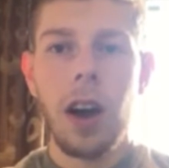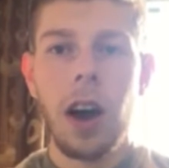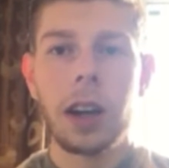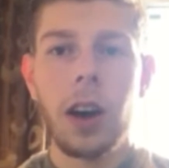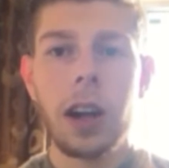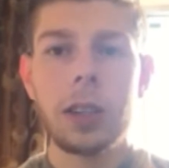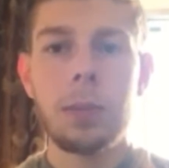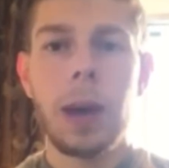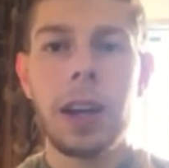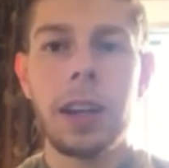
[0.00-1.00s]
Hi guys,
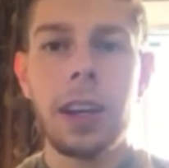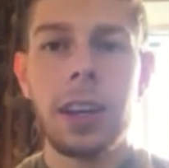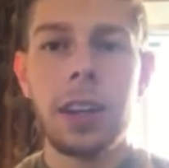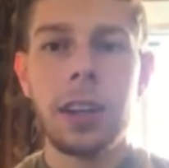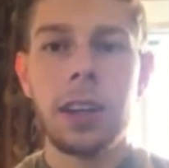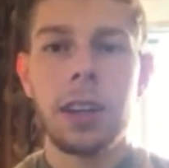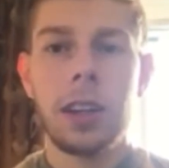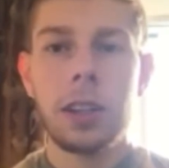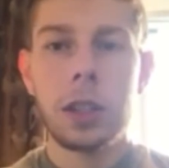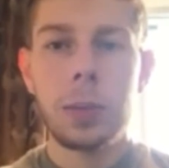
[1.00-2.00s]
Ben here.
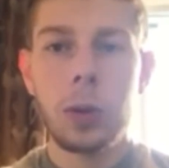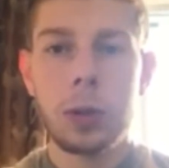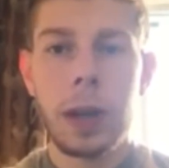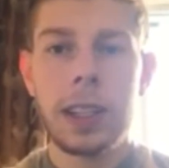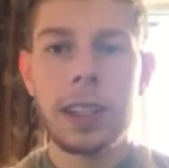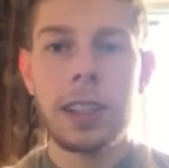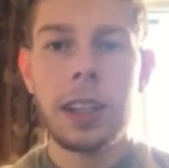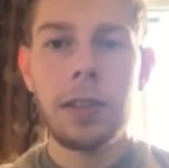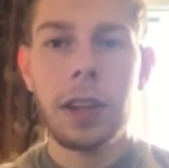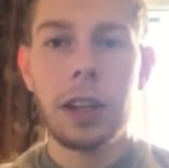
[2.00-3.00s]
Sports Betting
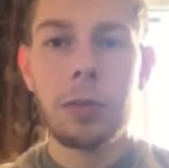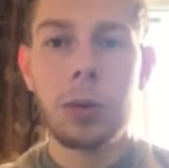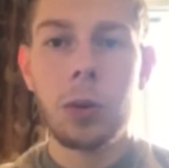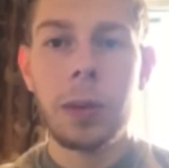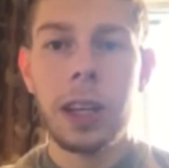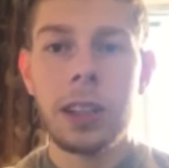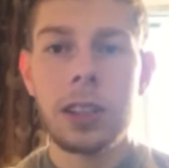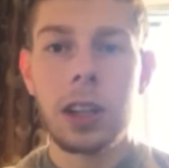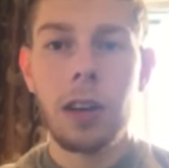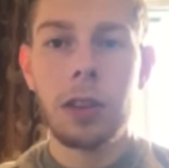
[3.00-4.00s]
TV have brought me in
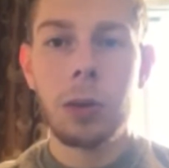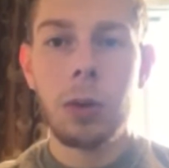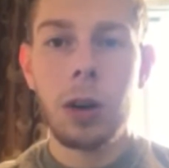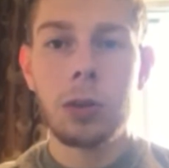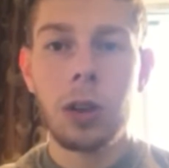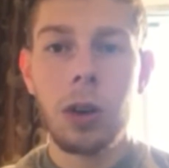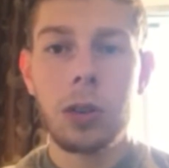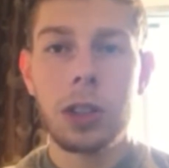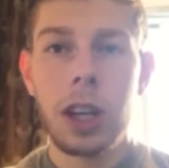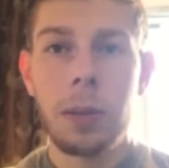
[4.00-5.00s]
to cover the World
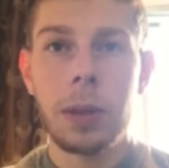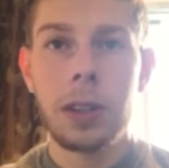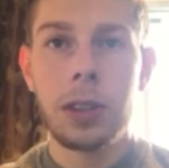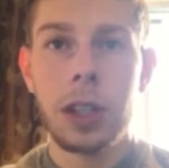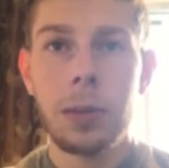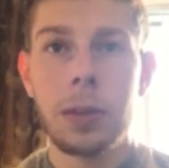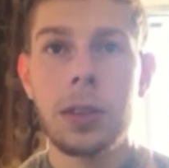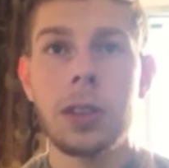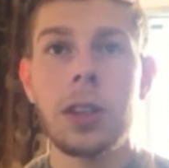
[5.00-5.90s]
Darts Championships.